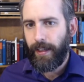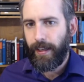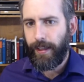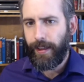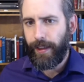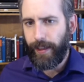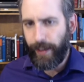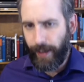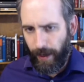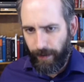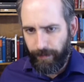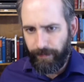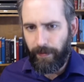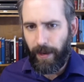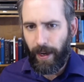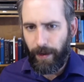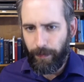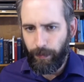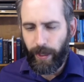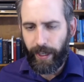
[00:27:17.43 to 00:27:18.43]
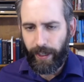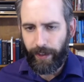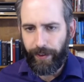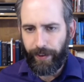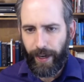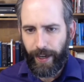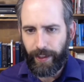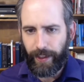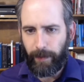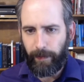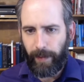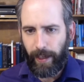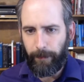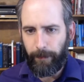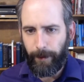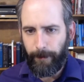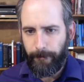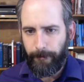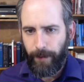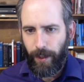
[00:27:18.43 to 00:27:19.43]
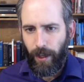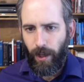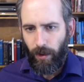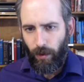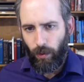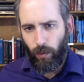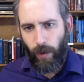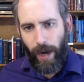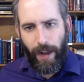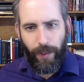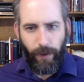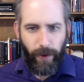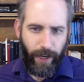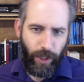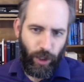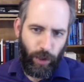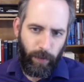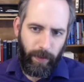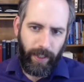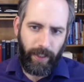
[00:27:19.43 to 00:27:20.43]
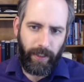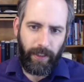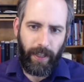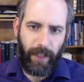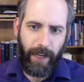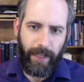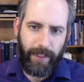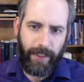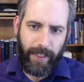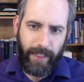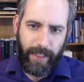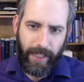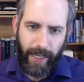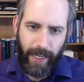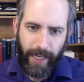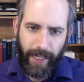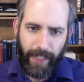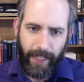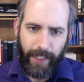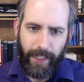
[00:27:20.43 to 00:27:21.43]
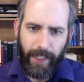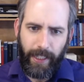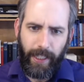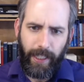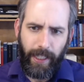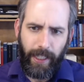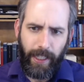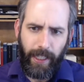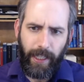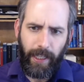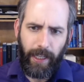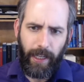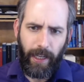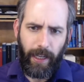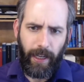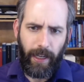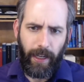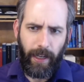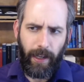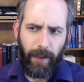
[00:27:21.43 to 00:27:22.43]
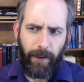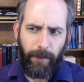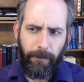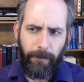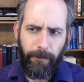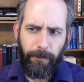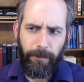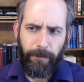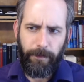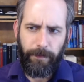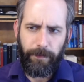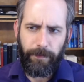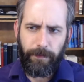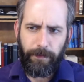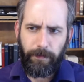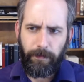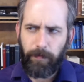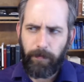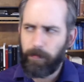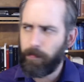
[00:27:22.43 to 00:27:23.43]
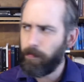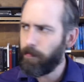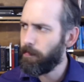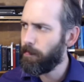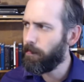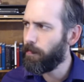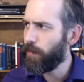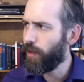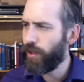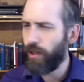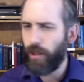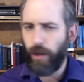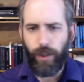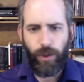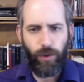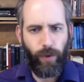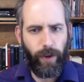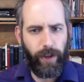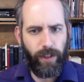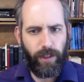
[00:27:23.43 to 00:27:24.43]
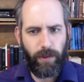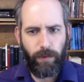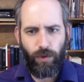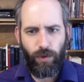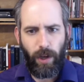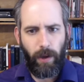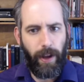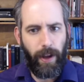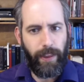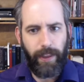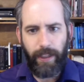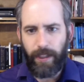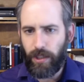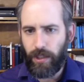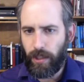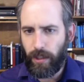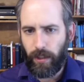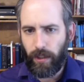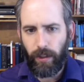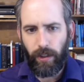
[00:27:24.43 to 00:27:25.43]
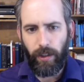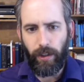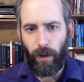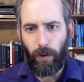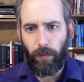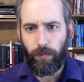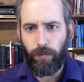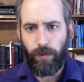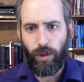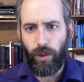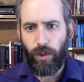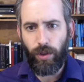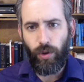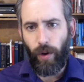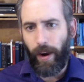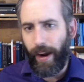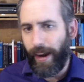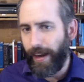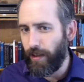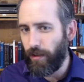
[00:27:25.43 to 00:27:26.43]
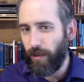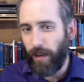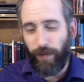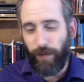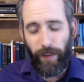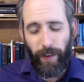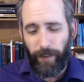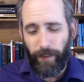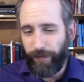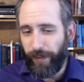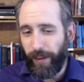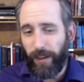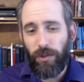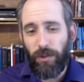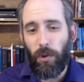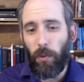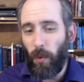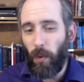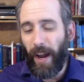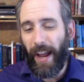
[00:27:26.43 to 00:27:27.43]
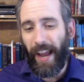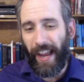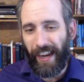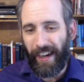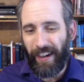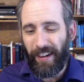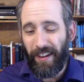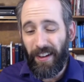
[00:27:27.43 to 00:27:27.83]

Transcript: then I'm breaking the ninth commandment. Rather, I should be inclined to say, he's running into some trouble. I think he's, try it. If there's a way